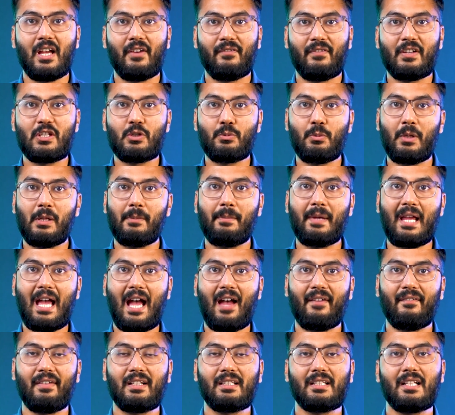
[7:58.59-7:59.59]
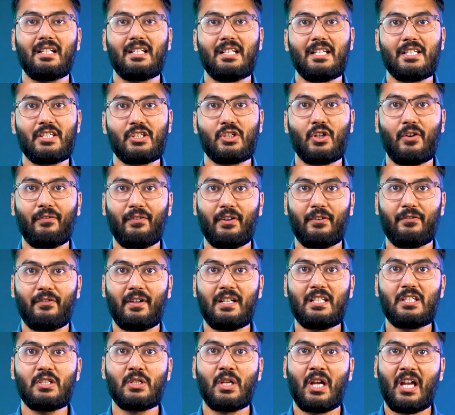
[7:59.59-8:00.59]
which will be having the list of
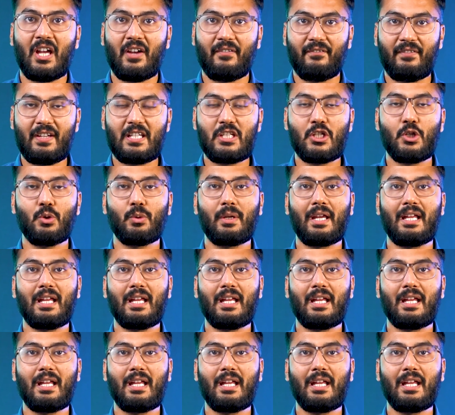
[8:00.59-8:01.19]
events which you